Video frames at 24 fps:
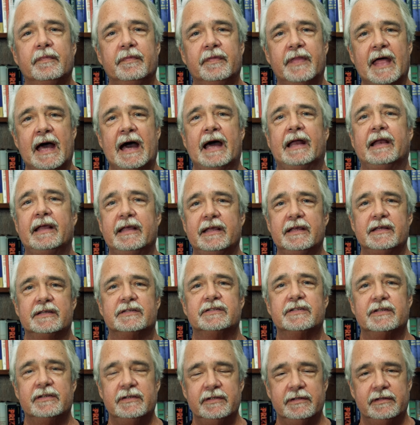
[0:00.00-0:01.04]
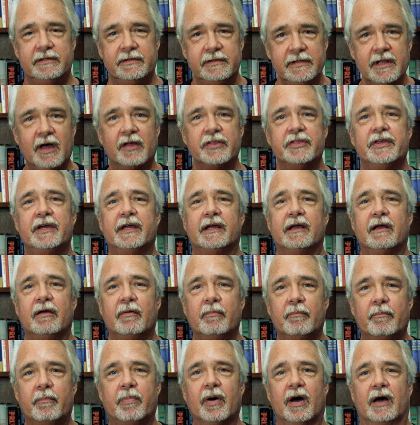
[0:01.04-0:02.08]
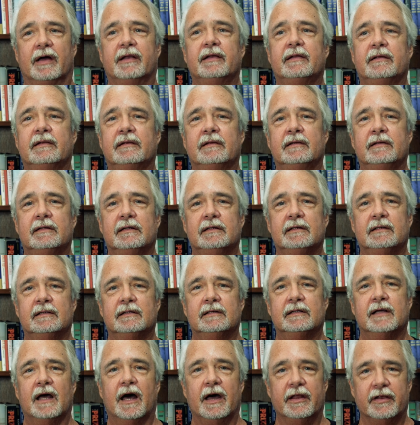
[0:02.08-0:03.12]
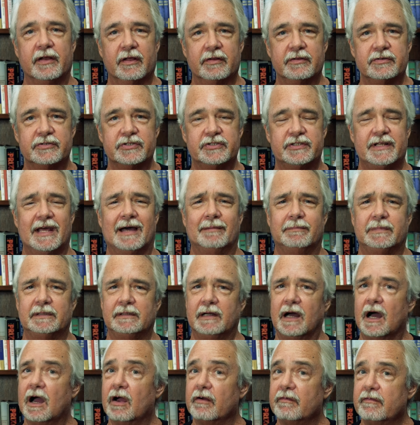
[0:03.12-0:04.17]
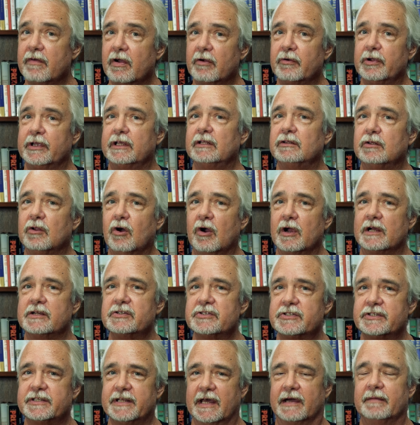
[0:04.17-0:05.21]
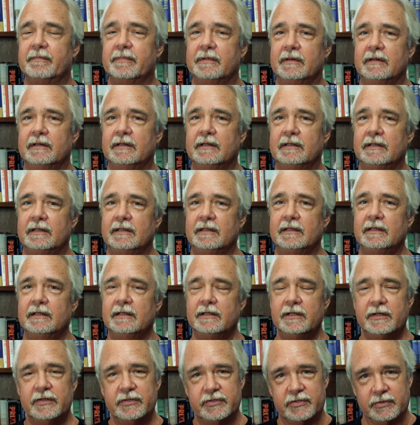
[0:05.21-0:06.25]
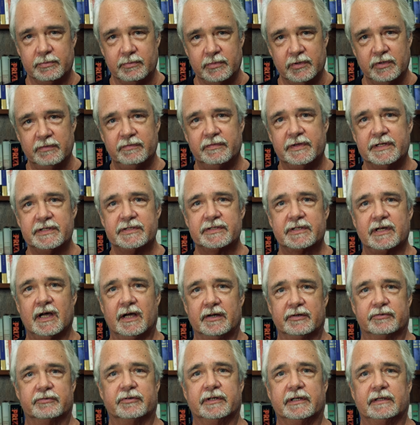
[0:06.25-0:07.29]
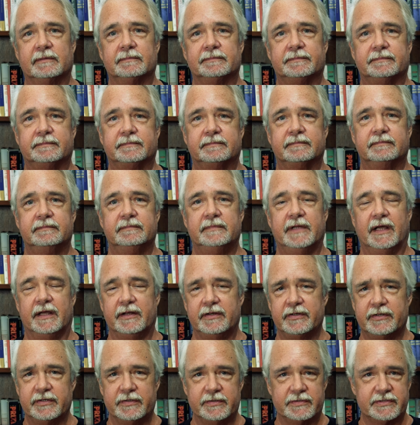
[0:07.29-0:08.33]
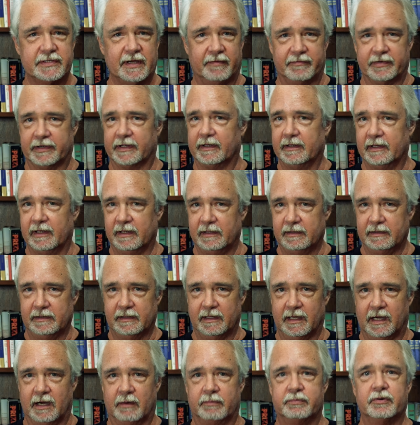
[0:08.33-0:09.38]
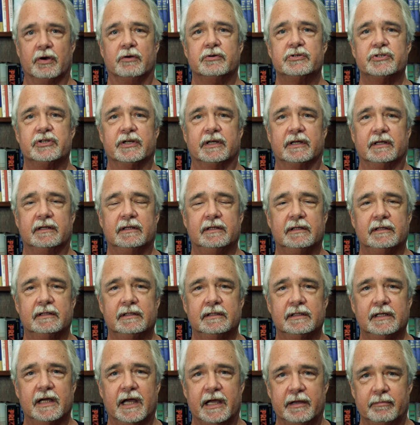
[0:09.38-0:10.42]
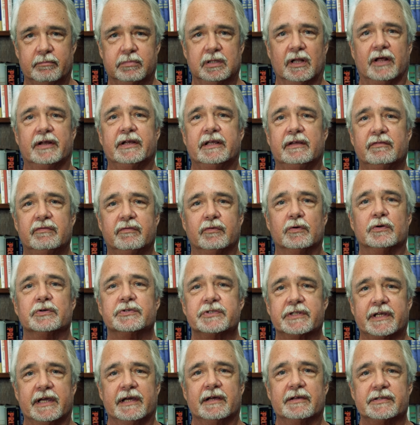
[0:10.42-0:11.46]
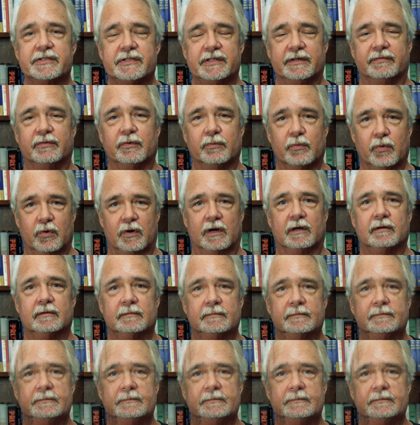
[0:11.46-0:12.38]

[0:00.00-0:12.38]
That is nothing but another step, a very large step, to move this country into something approaching a bloody full-scale civil war.